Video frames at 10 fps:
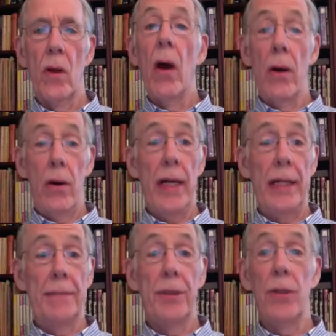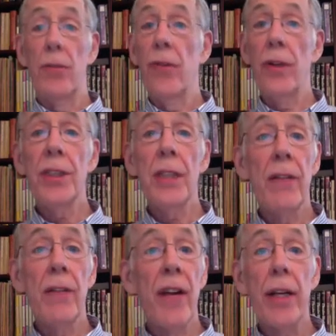All right. So first, I
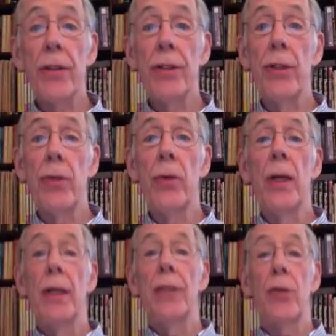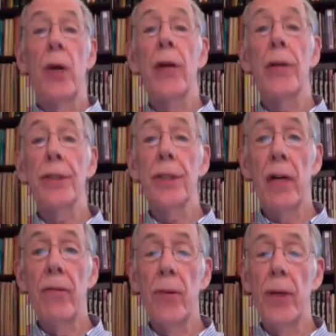invite you to surround
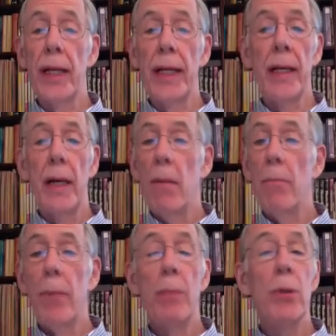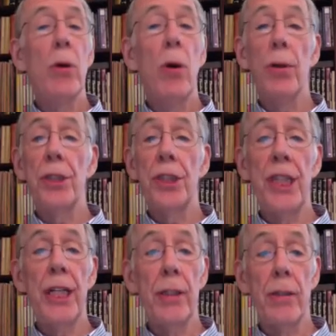yourself with a bubble or
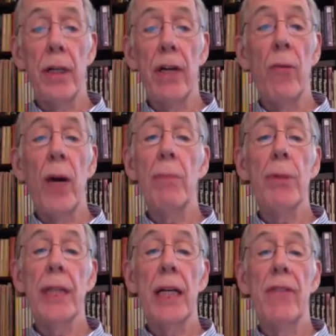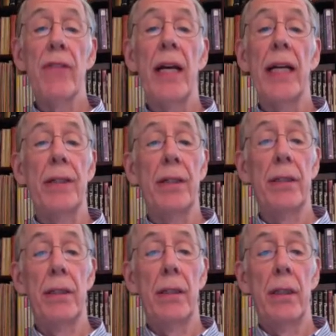shield of white protective light.
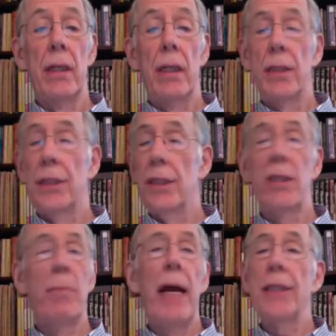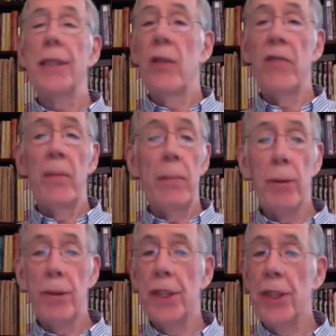Just imagine you have a bubble
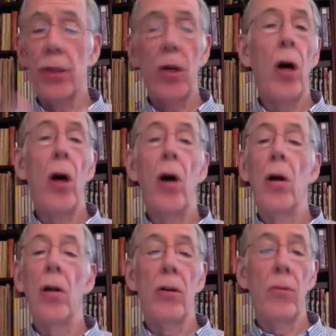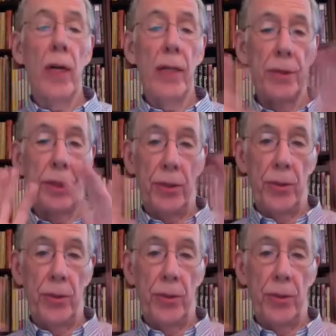or shield all around you,